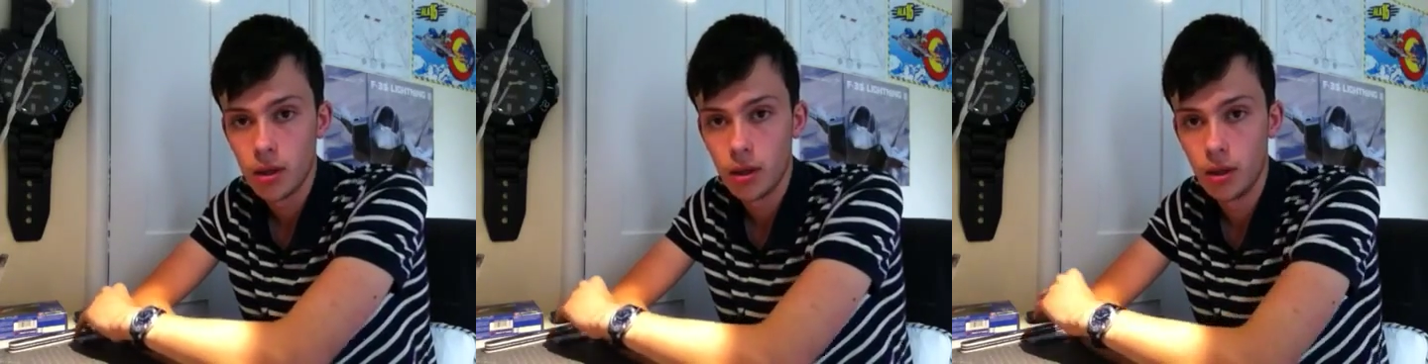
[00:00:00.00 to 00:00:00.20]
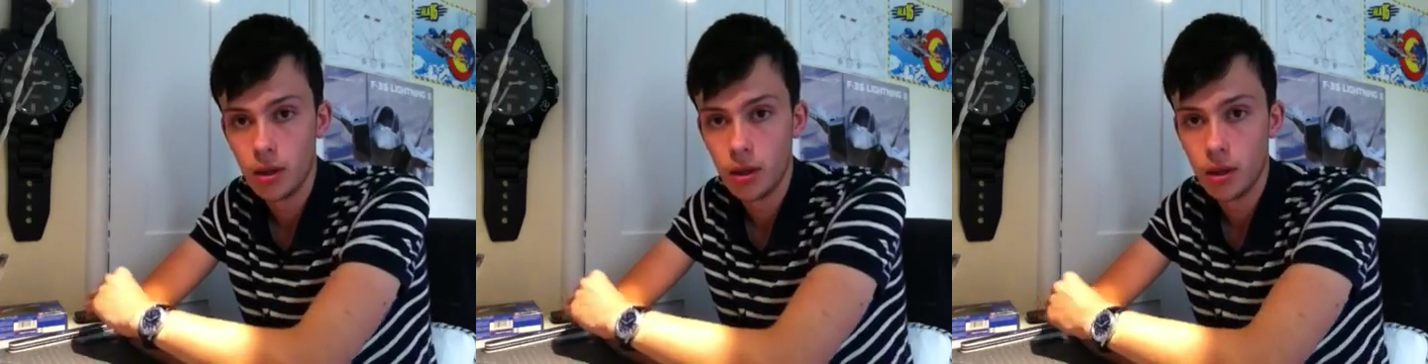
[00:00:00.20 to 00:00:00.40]

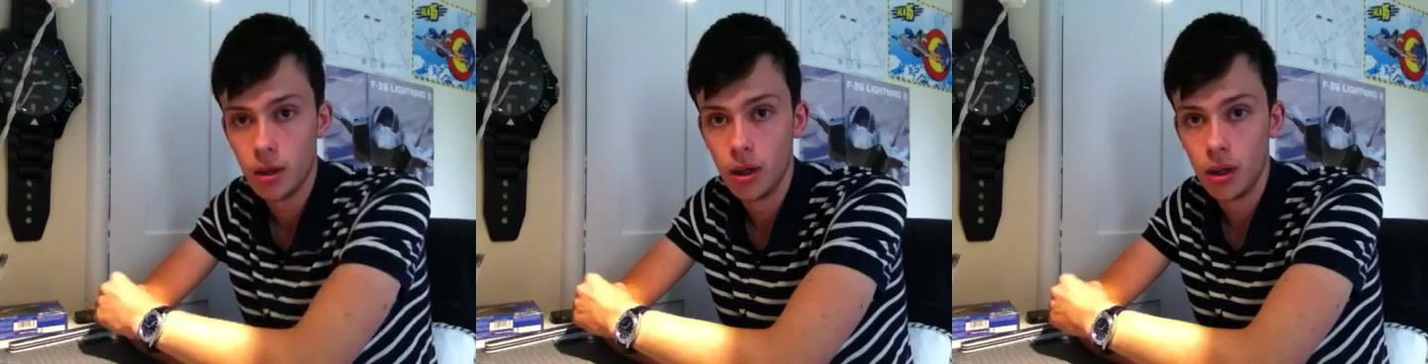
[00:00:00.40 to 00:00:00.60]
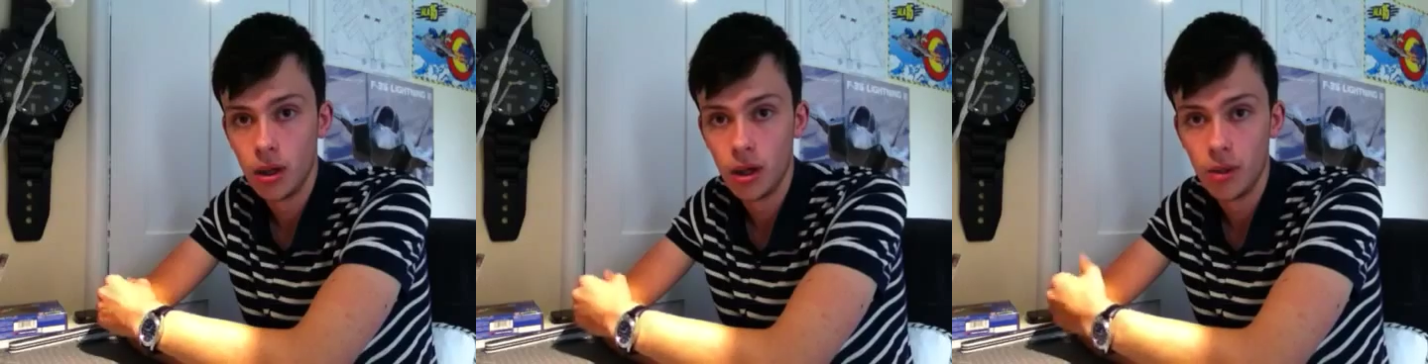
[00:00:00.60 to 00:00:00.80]

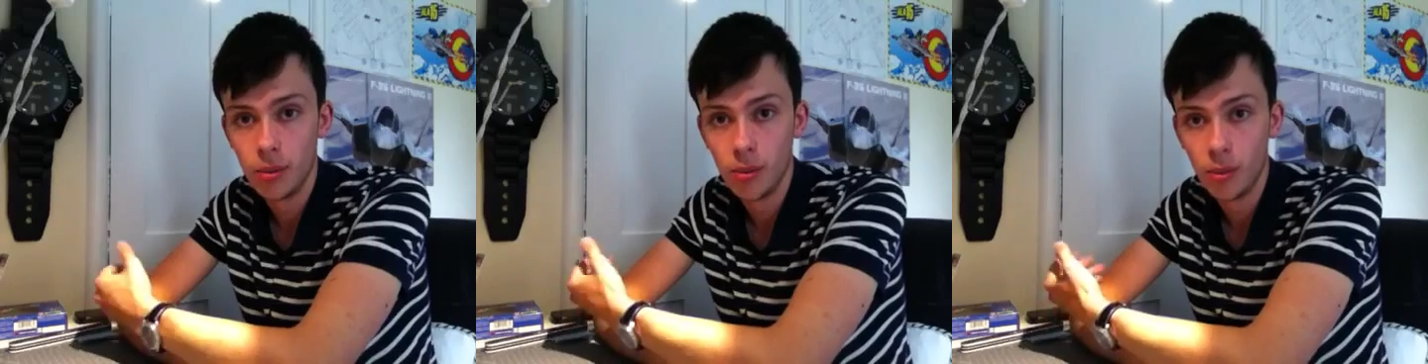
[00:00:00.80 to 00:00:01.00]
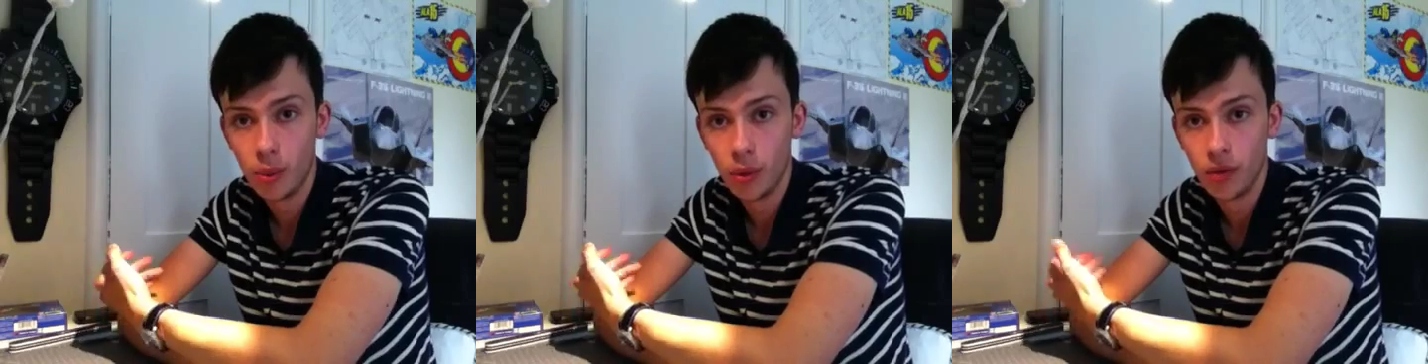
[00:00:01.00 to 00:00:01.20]
a little
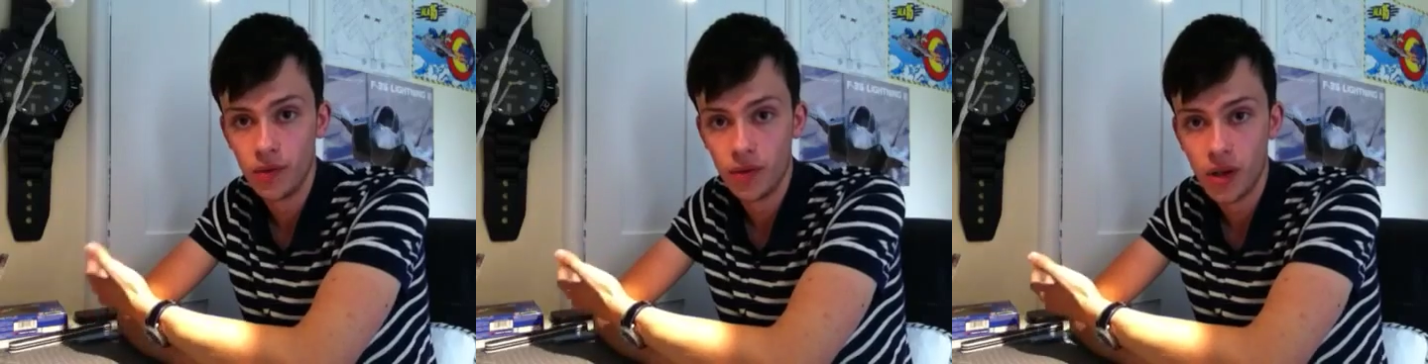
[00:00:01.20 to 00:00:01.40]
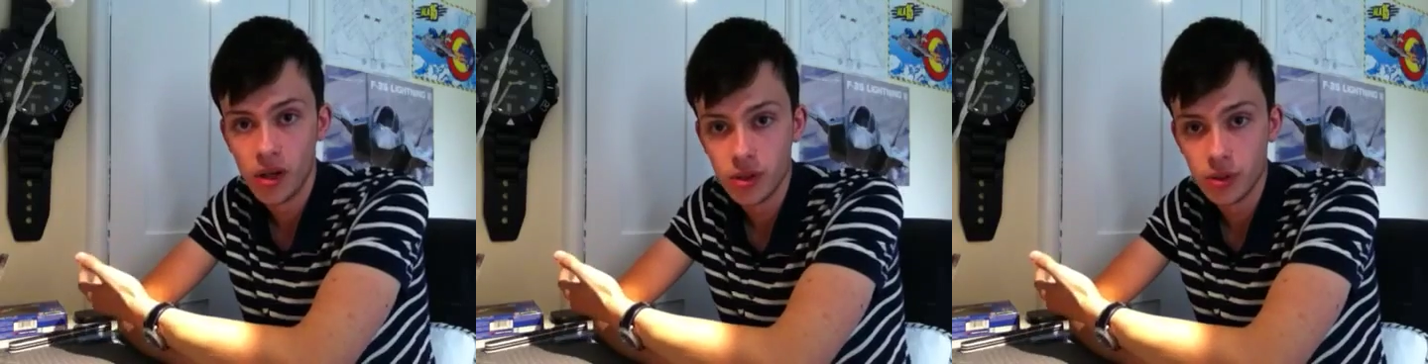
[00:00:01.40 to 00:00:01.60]
bit more
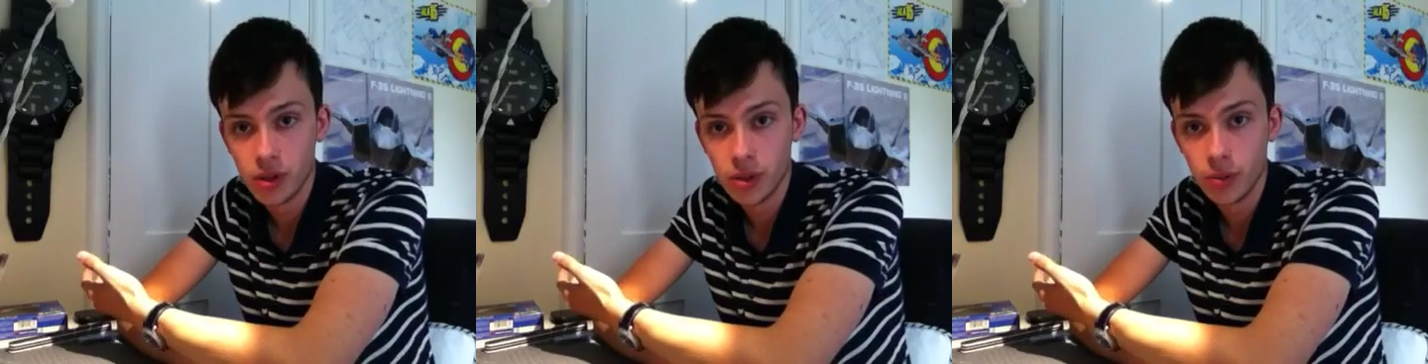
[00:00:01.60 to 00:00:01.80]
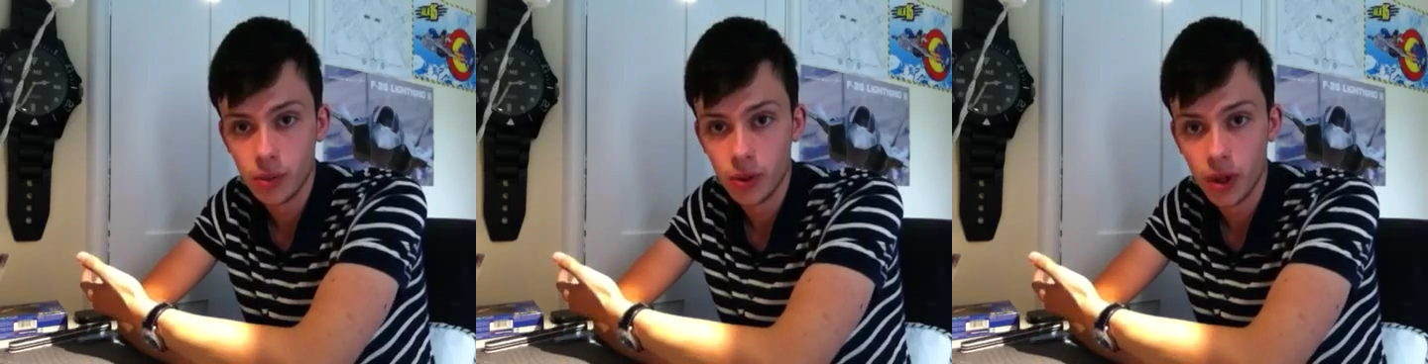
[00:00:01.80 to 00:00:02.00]
advice on
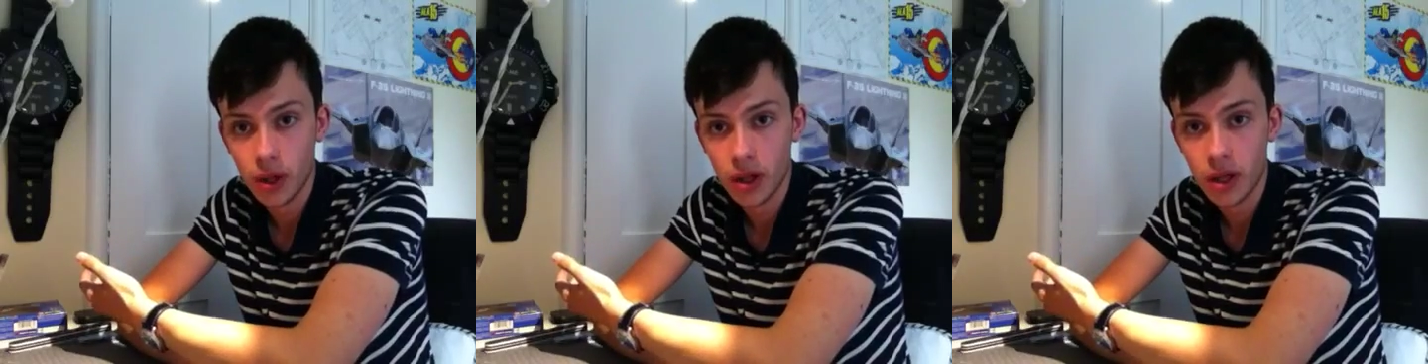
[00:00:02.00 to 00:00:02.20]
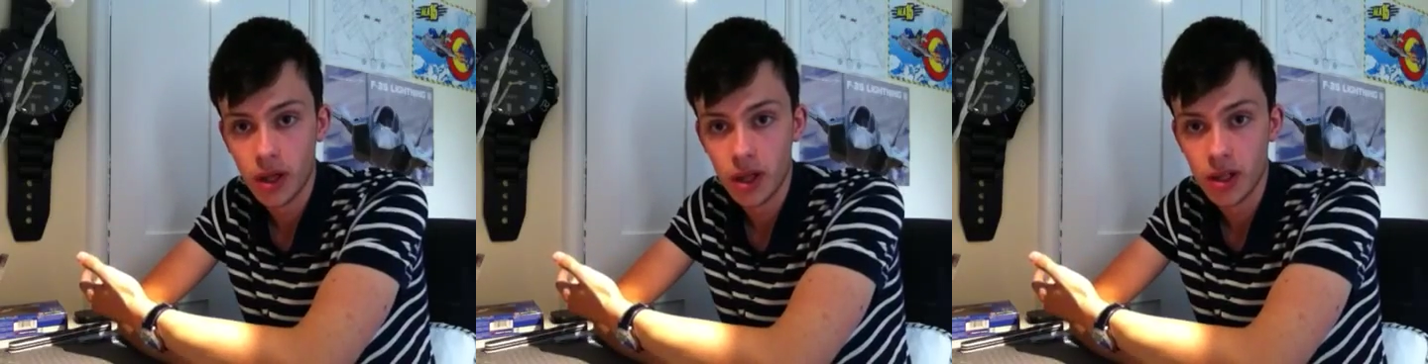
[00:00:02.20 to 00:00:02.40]
his
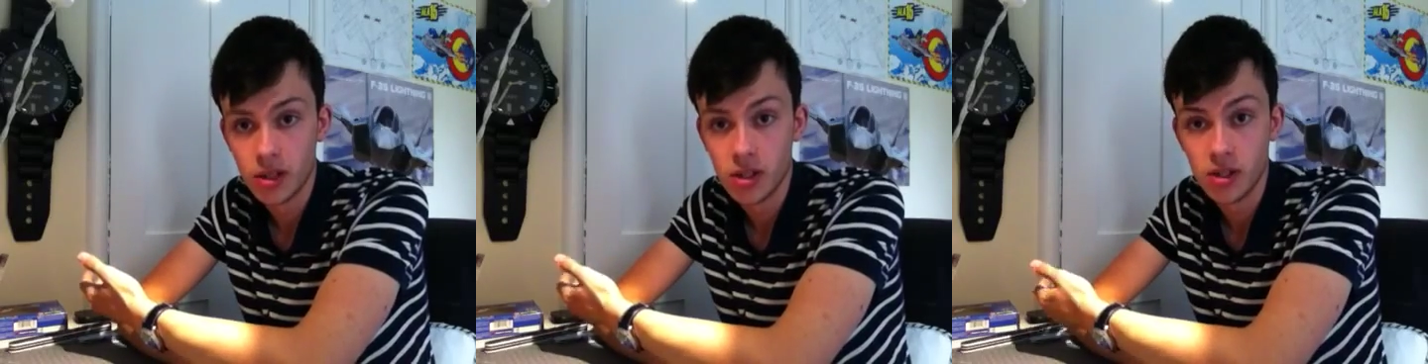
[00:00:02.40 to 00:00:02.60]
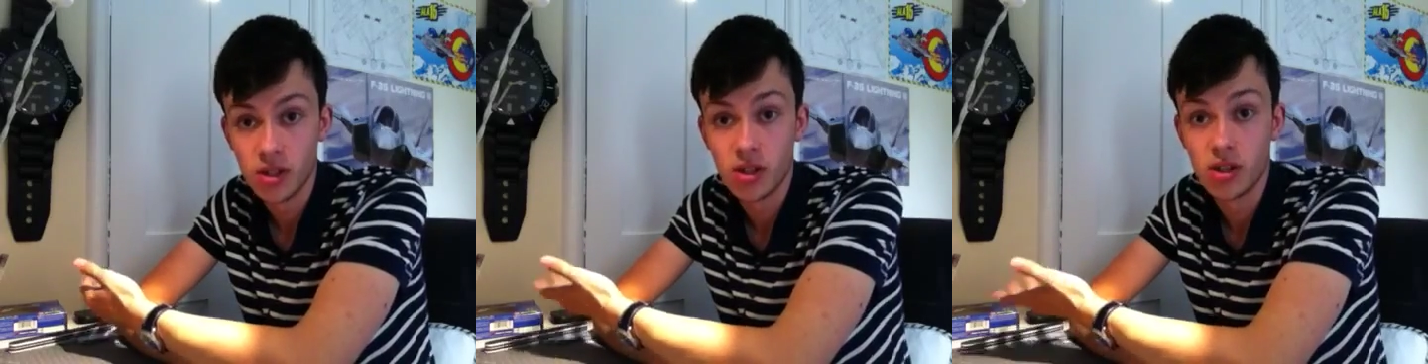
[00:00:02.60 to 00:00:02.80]
modelling, as
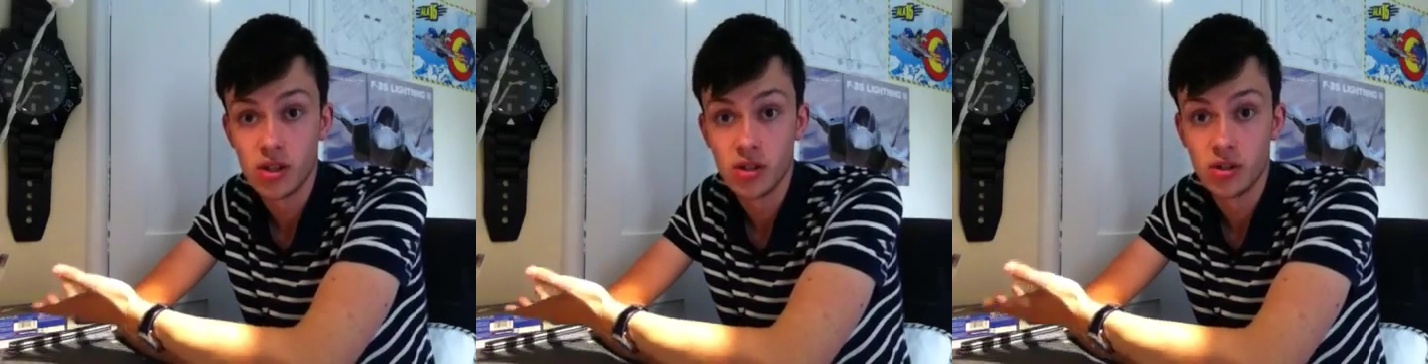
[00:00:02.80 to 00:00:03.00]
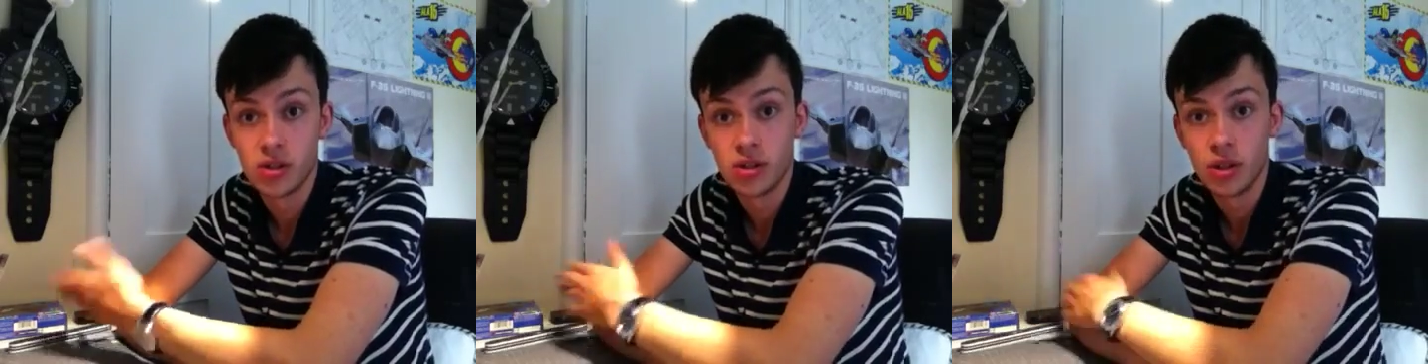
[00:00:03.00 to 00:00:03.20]
he's only
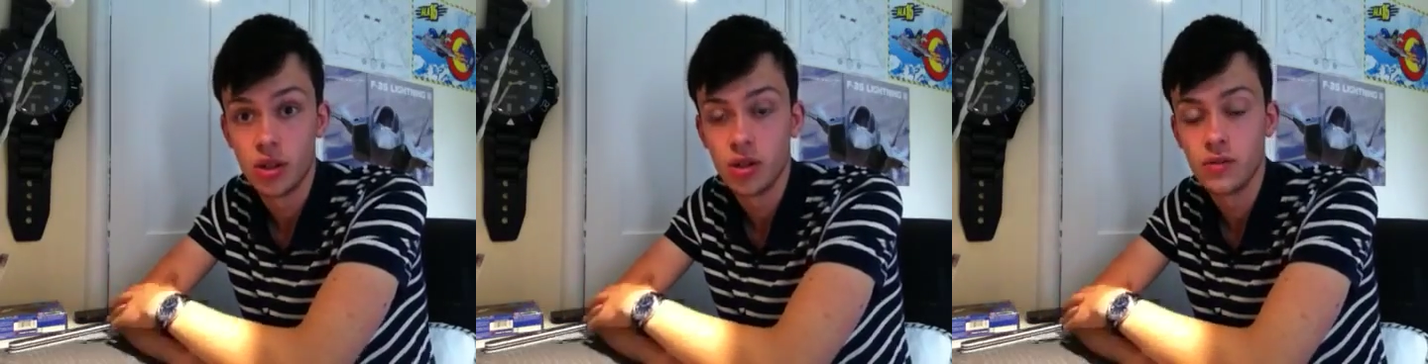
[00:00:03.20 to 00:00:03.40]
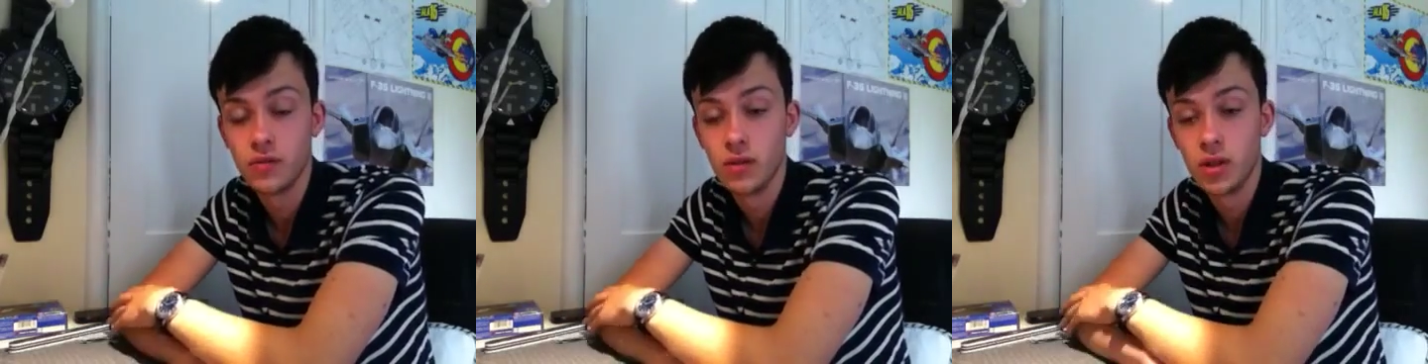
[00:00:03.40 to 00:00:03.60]
just
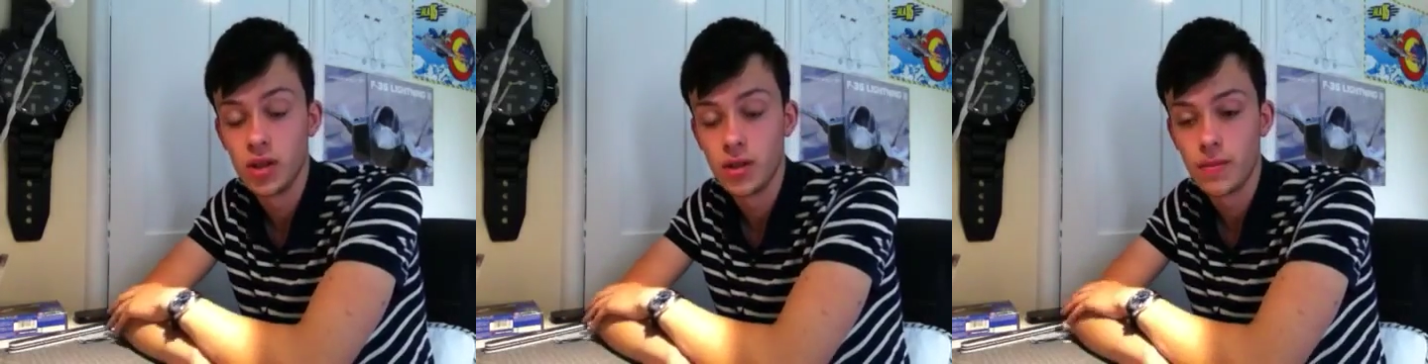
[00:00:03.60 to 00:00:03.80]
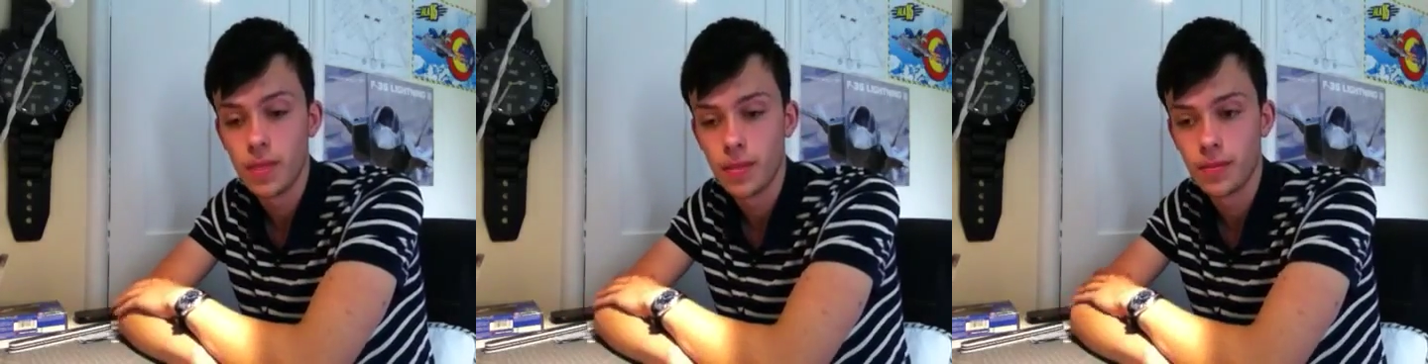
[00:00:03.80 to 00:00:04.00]
started,
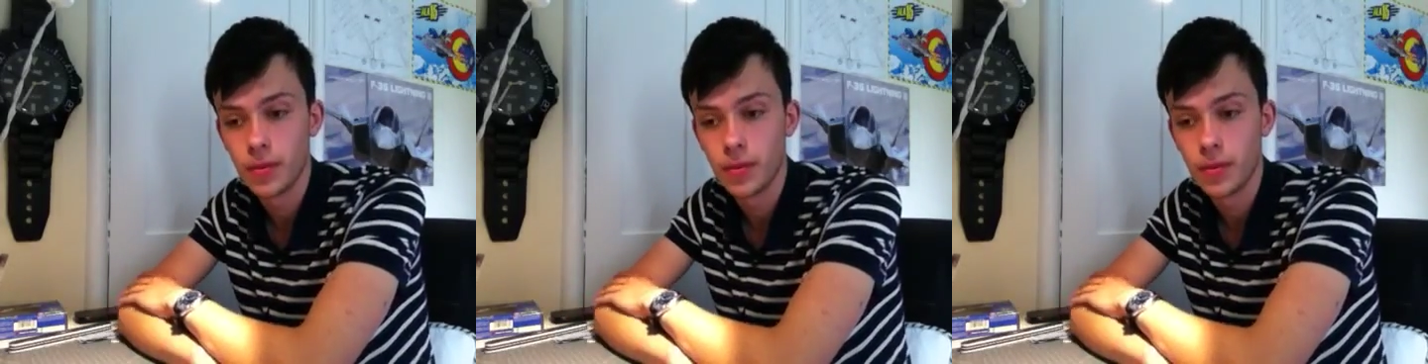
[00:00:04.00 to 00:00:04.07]
really.